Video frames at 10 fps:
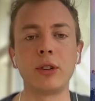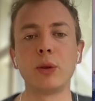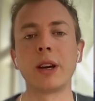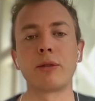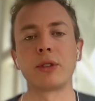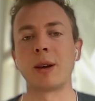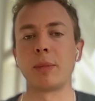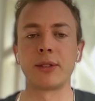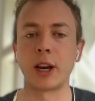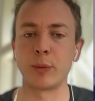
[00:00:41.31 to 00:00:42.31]
You can, for example,
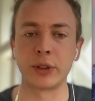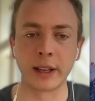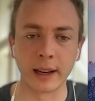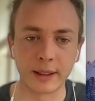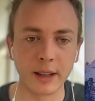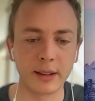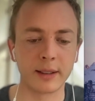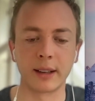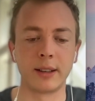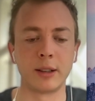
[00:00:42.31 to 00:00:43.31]
set up your data like this,
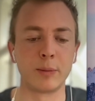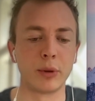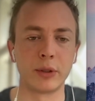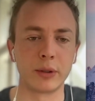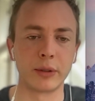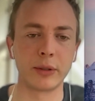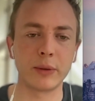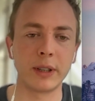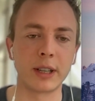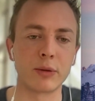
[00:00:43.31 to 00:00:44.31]
like here, put your
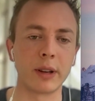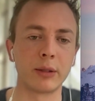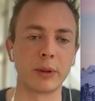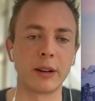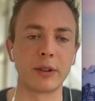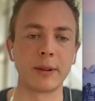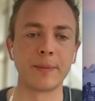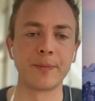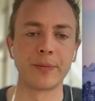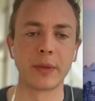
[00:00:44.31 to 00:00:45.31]
street address, whatever,
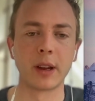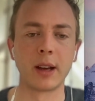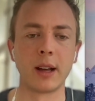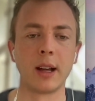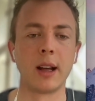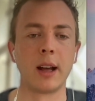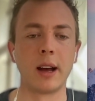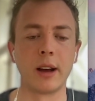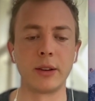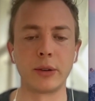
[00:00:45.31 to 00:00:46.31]

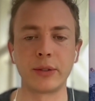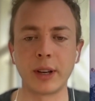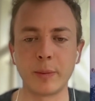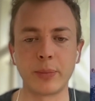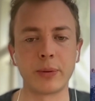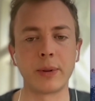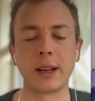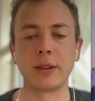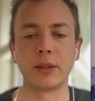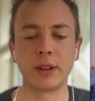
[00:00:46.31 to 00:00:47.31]
your zip,
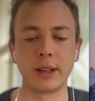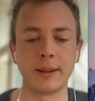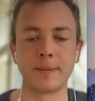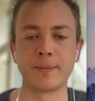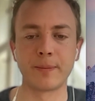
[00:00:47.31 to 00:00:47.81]
enter city.